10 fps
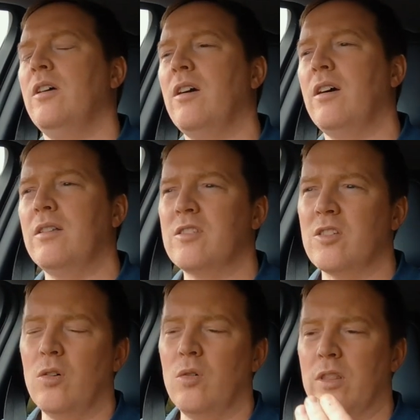and
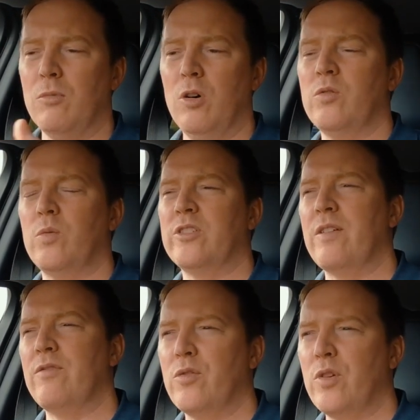so at the moment with a
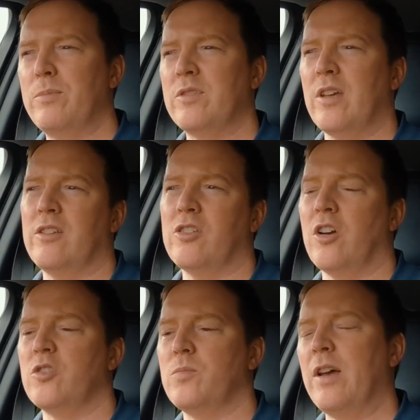73%
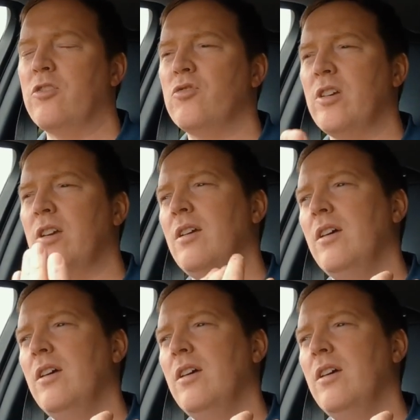charged battery,